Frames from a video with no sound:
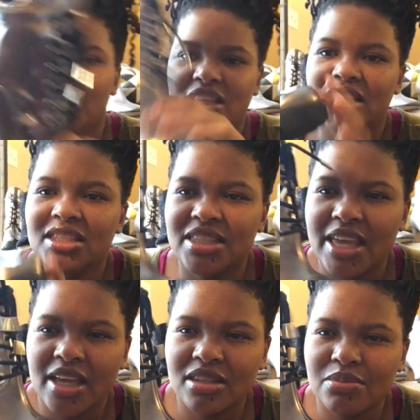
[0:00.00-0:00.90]
these
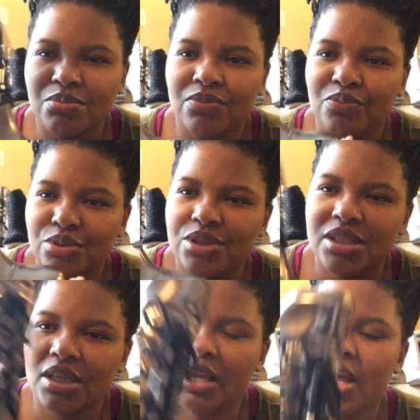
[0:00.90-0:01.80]
Guess
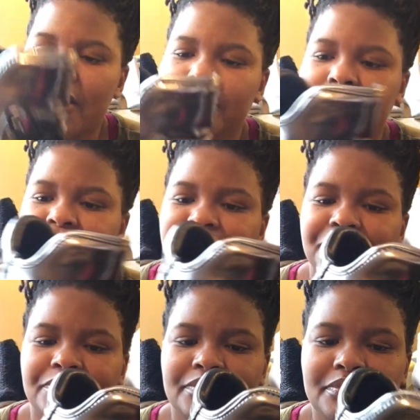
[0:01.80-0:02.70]
boots um,
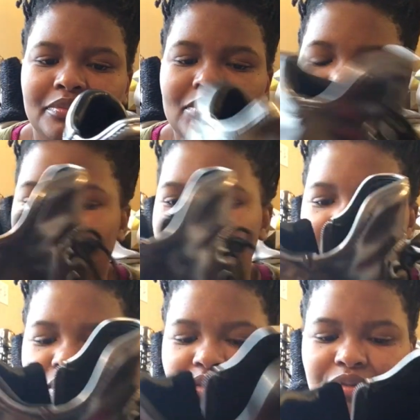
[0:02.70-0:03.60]
that
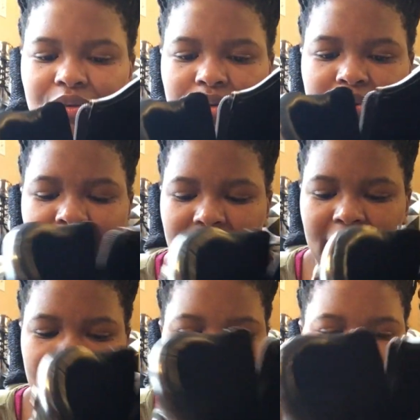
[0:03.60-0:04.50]
I got for
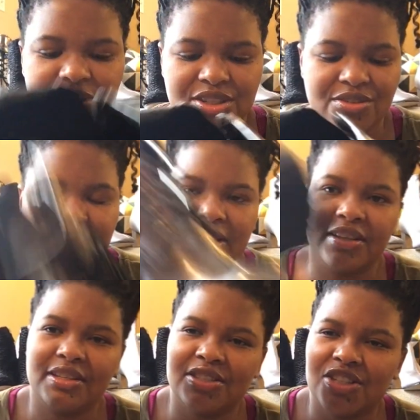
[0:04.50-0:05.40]
my anniversary
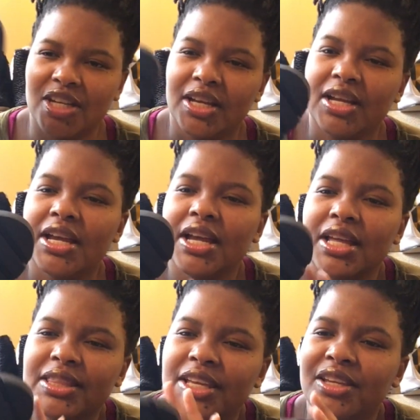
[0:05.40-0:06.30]
last year.
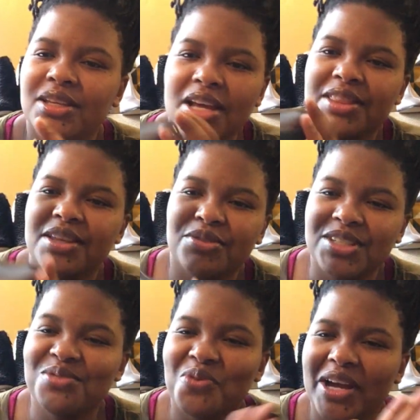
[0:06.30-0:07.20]
They, the
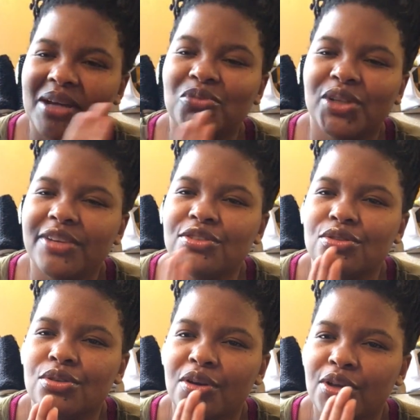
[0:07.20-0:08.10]
reason why I'm
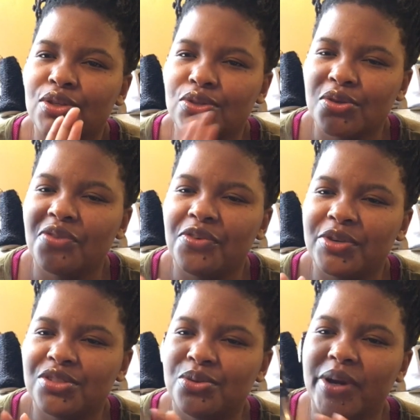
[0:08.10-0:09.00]
looking so
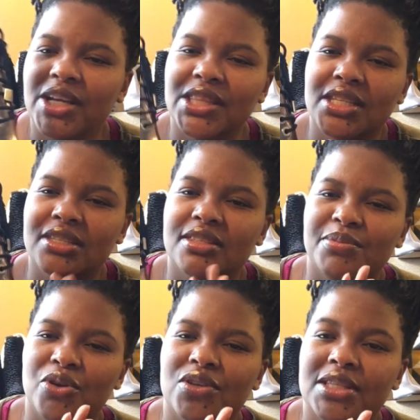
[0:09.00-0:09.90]
forward to wearing these it's
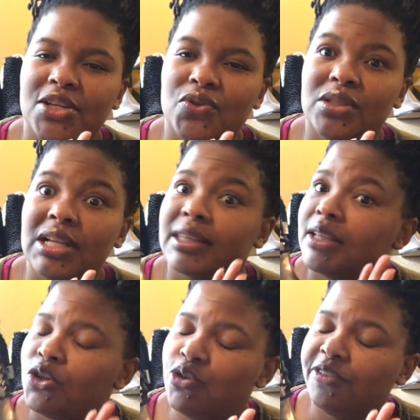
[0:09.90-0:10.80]
because they look like
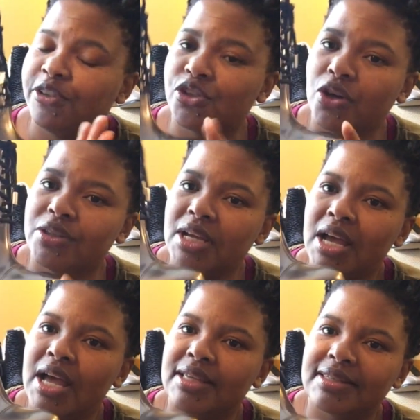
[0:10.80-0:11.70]
the Louis Vuitton
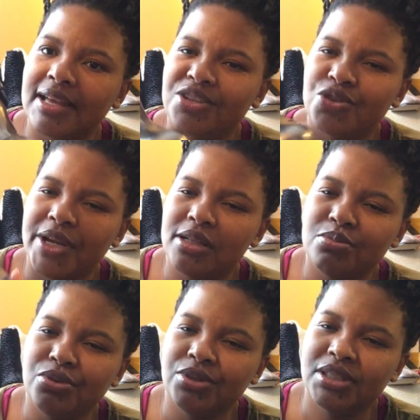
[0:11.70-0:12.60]
Star Trail
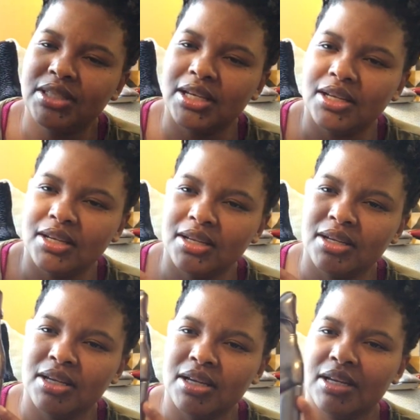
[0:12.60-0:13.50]
boots
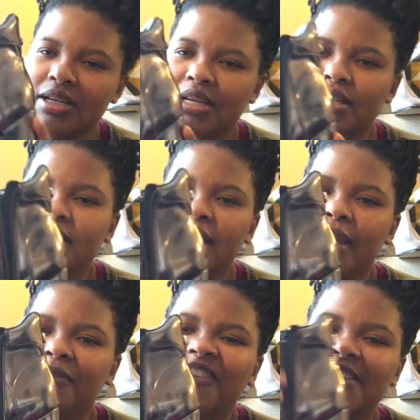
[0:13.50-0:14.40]
they
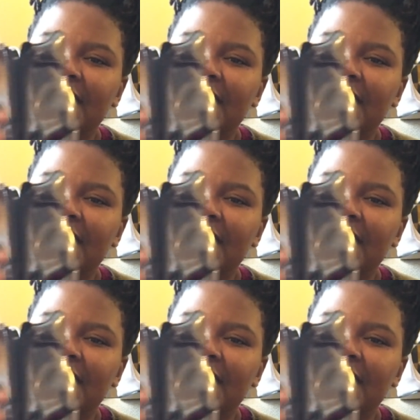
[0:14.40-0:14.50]
have a